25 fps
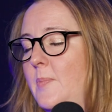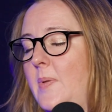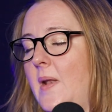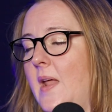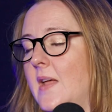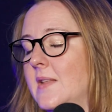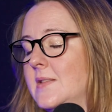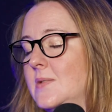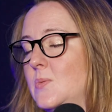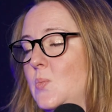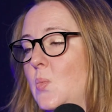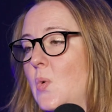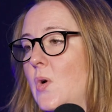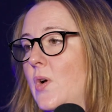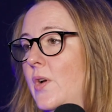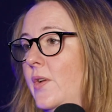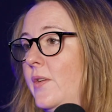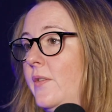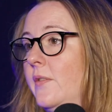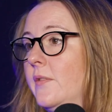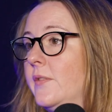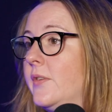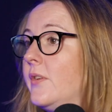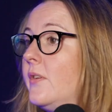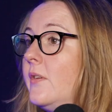plans
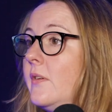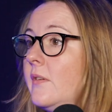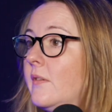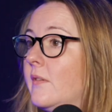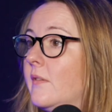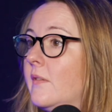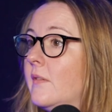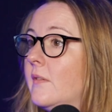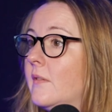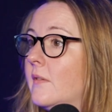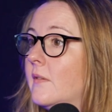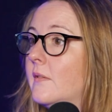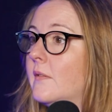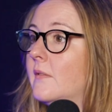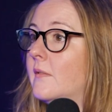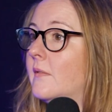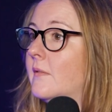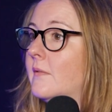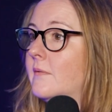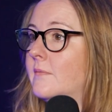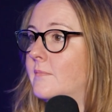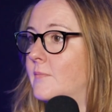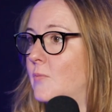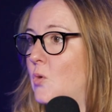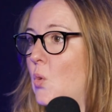weren't
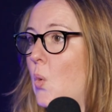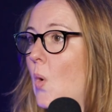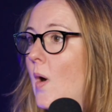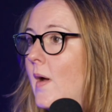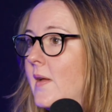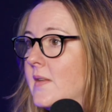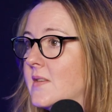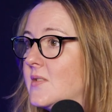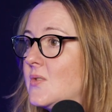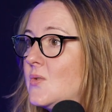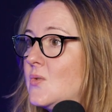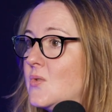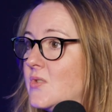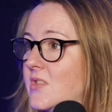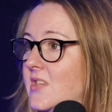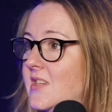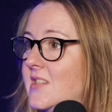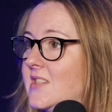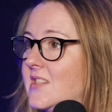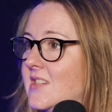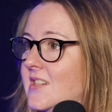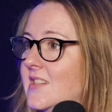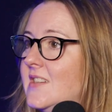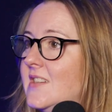quite sorted.